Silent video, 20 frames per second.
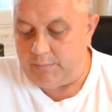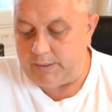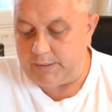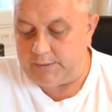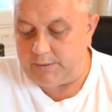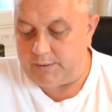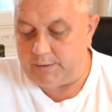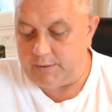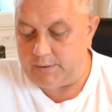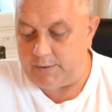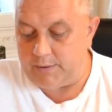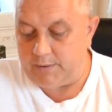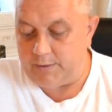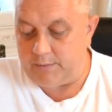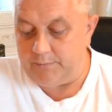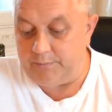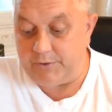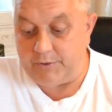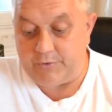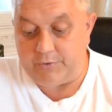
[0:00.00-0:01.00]
But
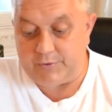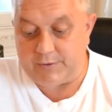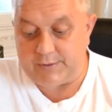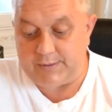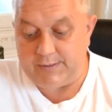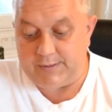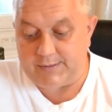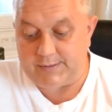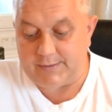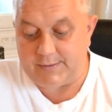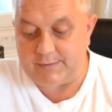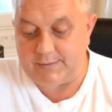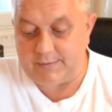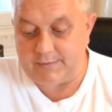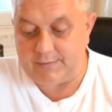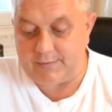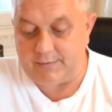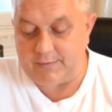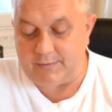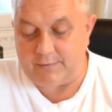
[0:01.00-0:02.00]
uh, because
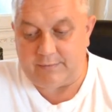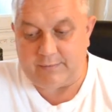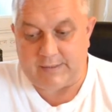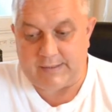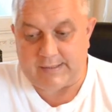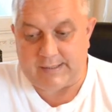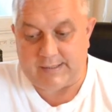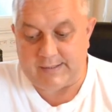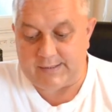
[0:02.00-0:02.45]
this, uh,